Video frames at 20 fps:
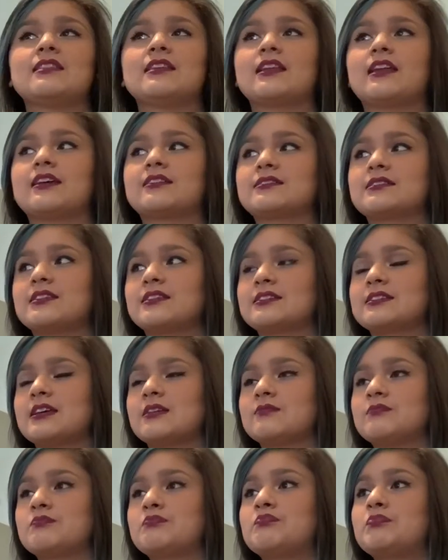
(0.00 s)
asking
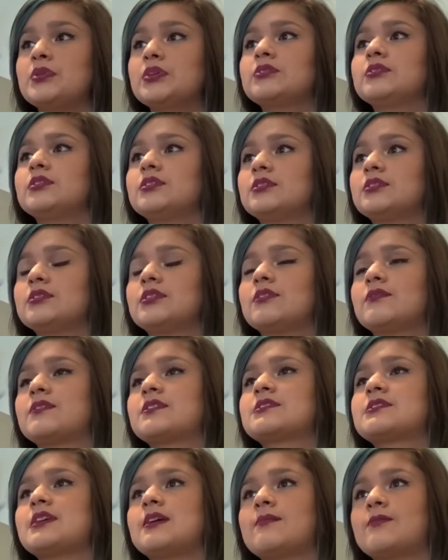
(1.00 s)
10 billion of the
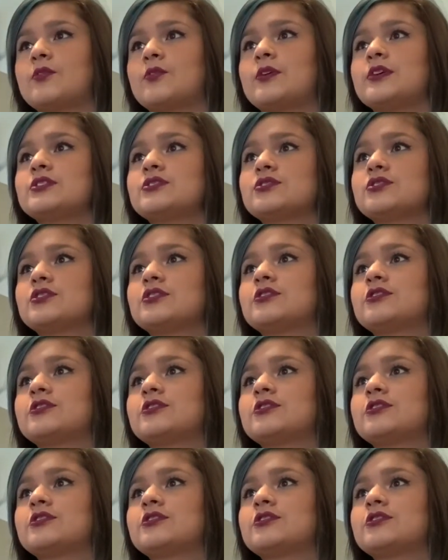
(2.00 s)
same question.